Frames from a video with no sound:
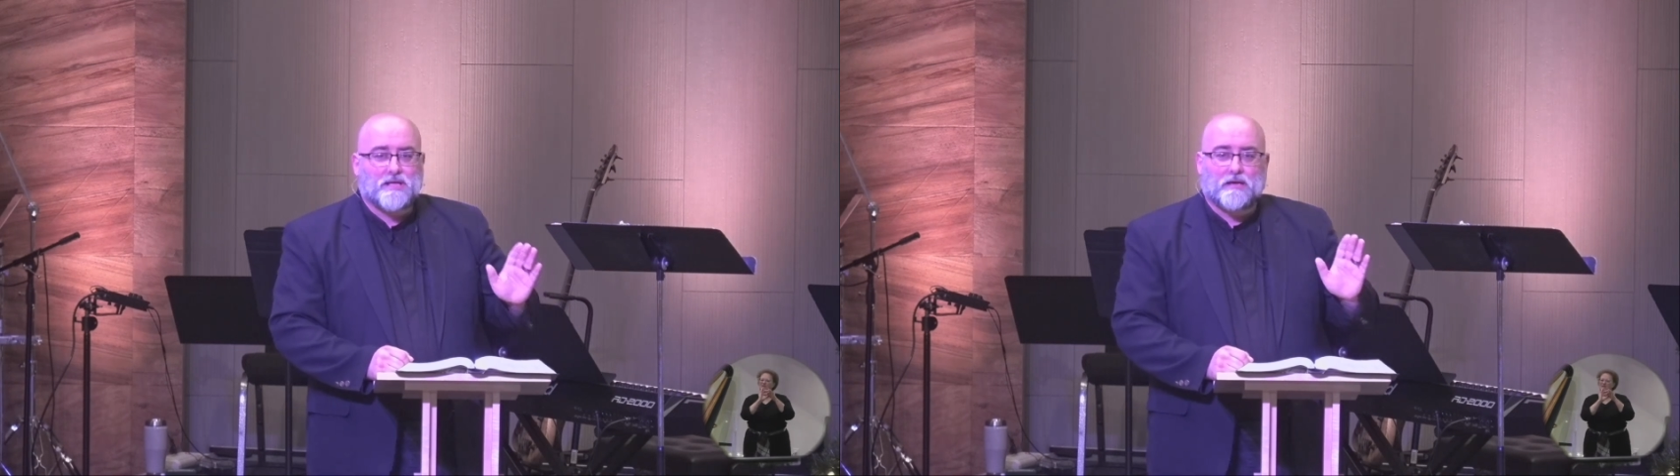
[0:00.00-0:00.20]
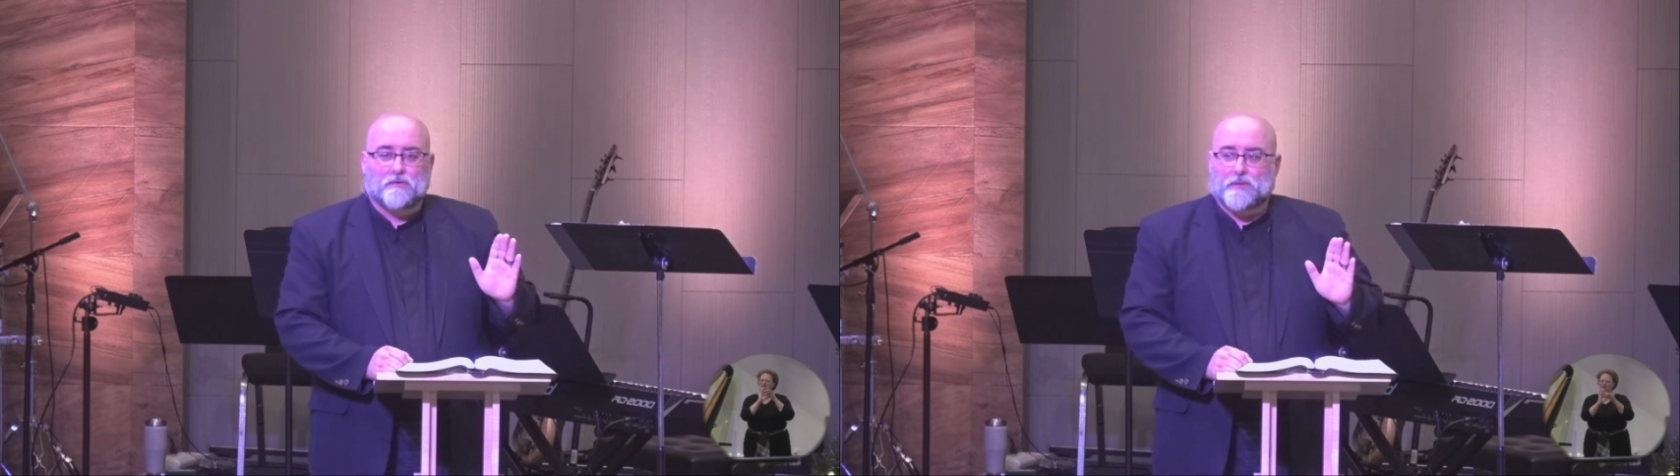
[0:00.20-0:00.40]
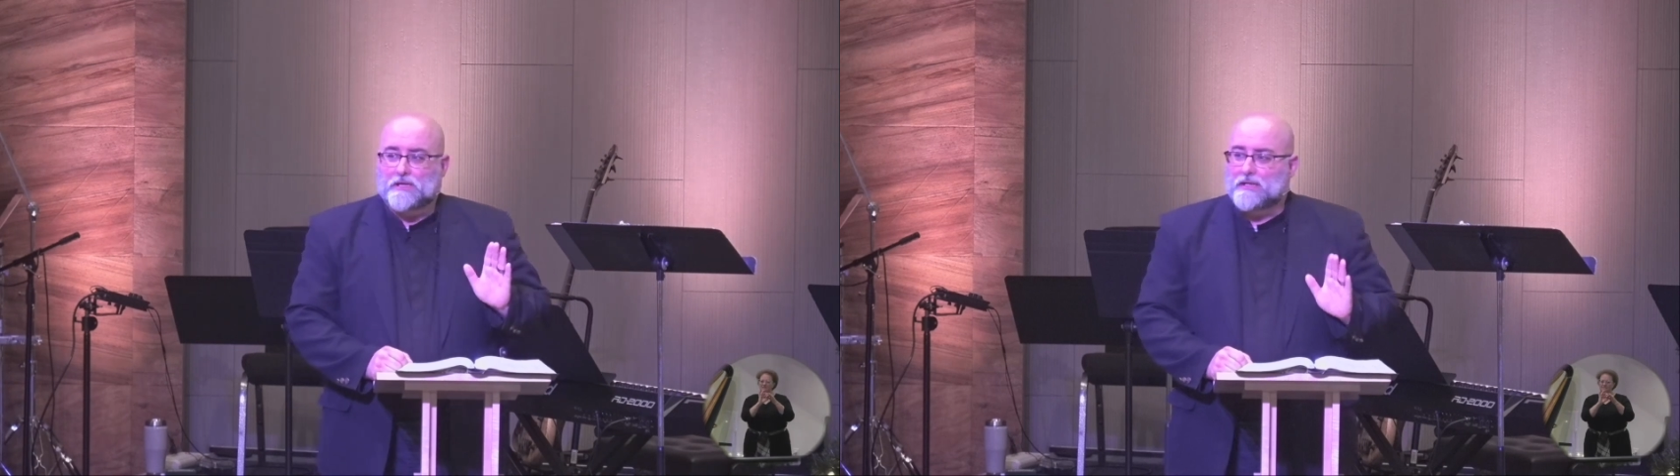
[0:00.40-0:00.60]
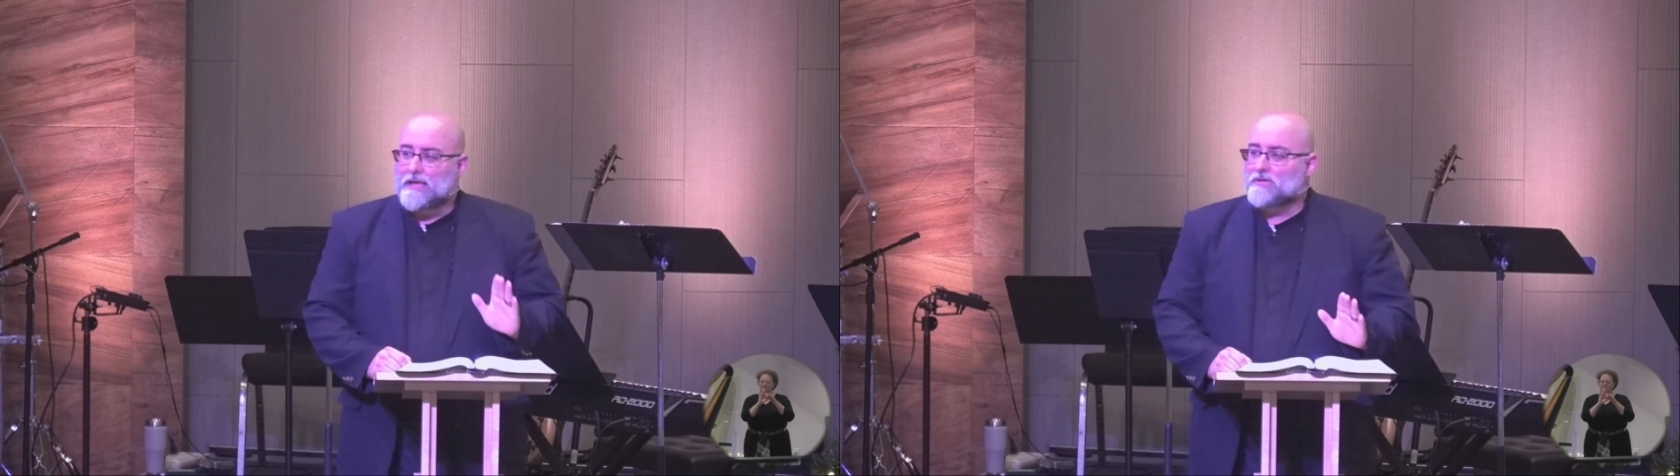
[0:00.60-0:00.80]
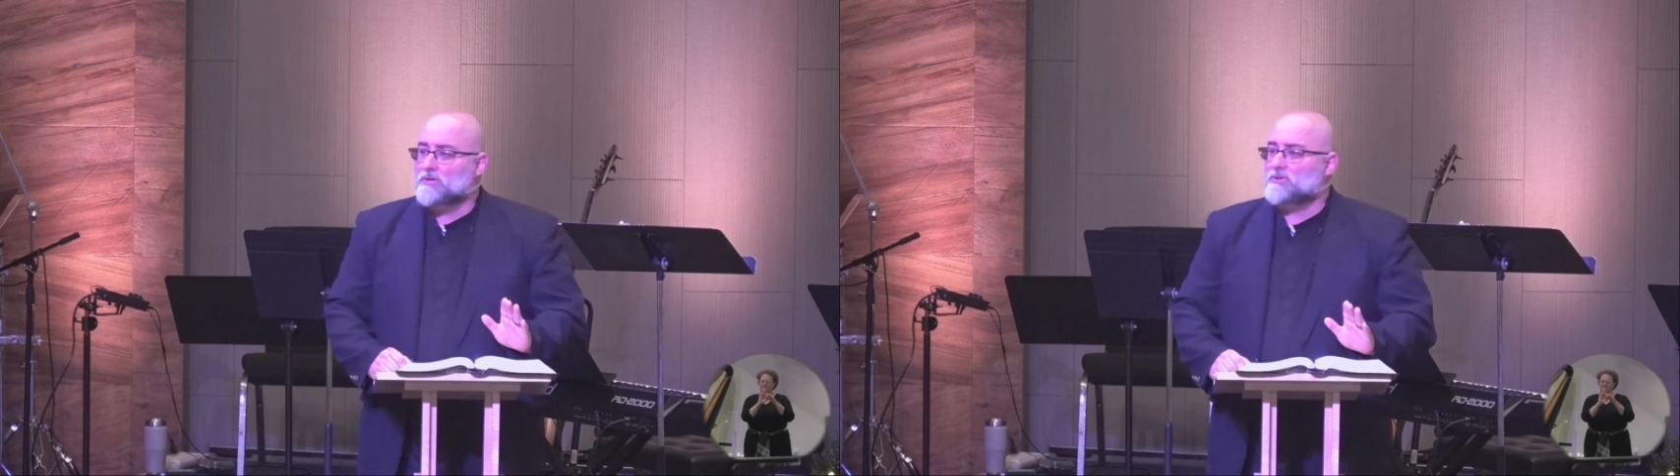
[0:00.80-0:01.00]
like a
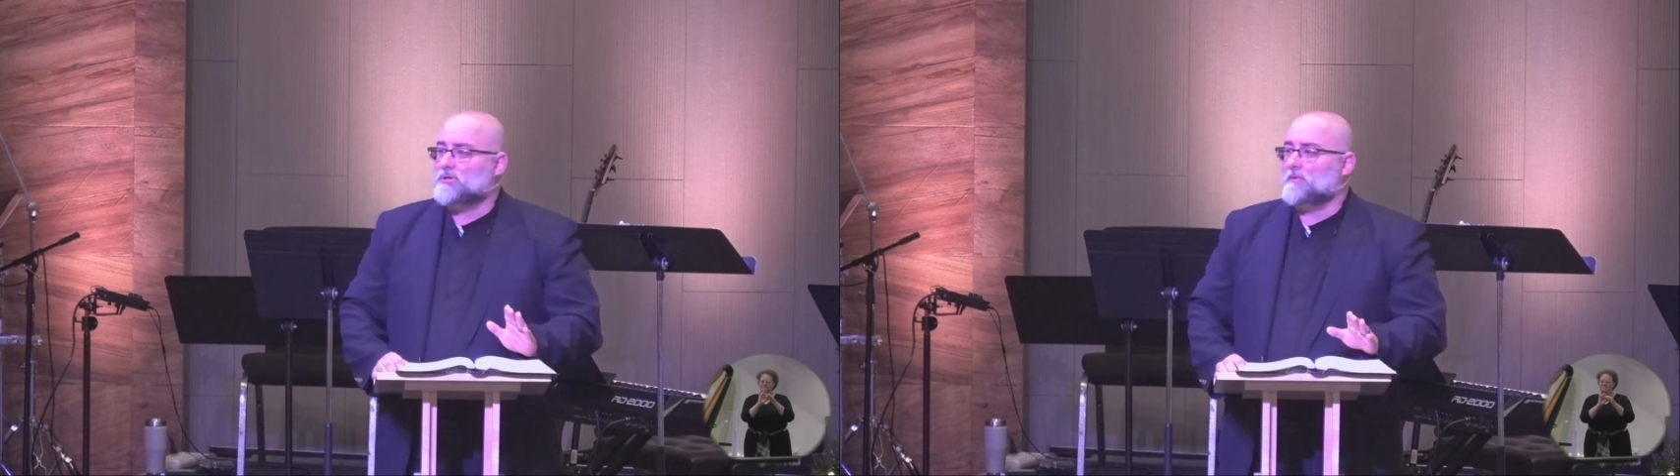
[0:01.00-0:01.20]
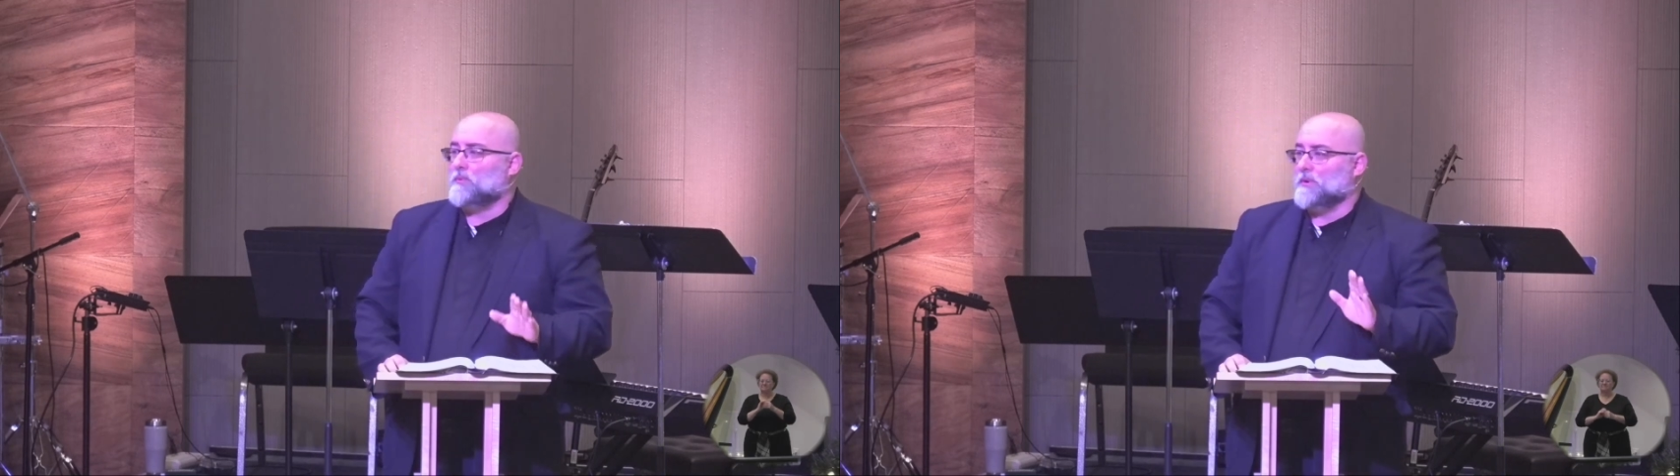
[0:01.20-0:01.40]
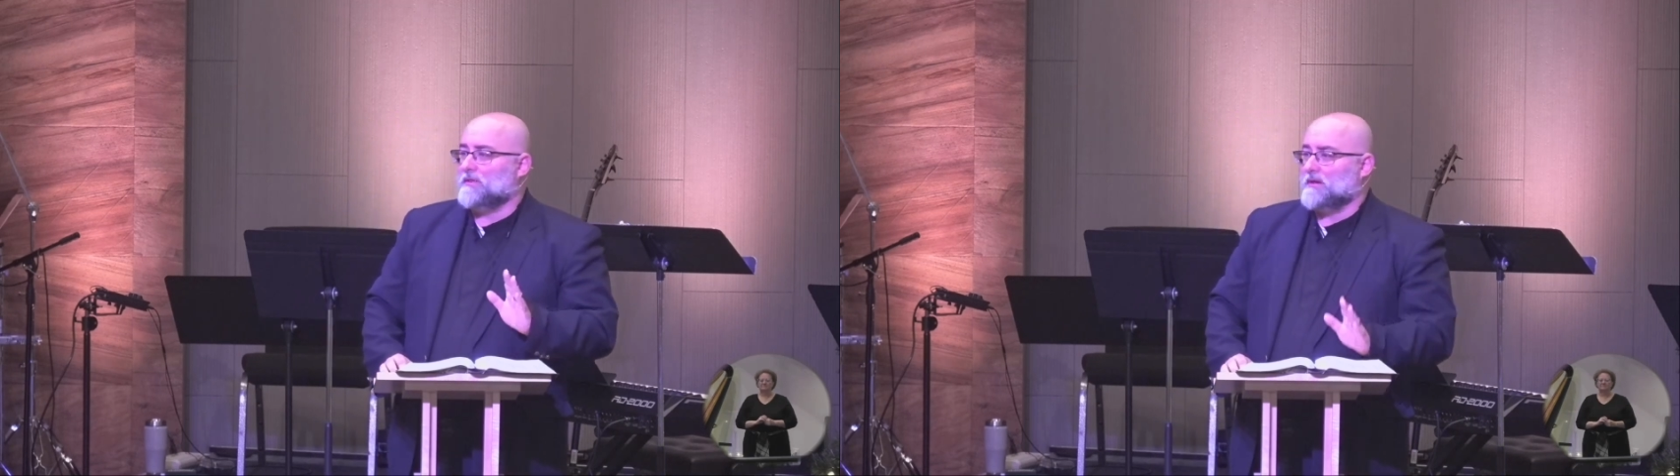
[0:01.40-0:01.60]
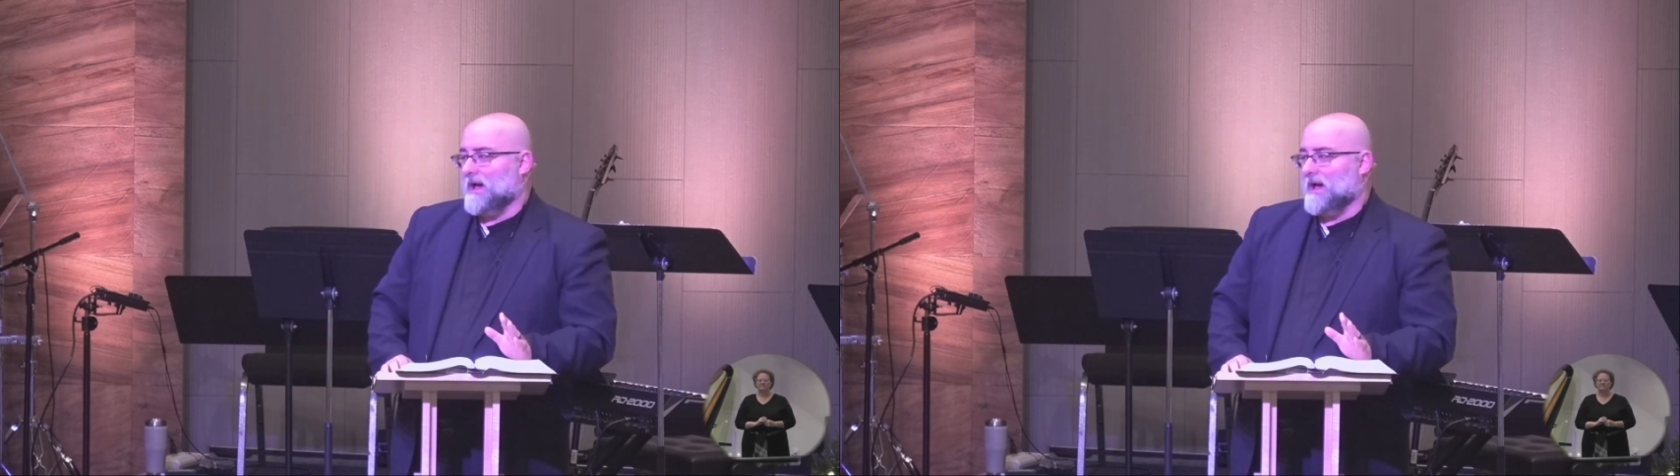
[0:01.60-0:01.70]
relationship with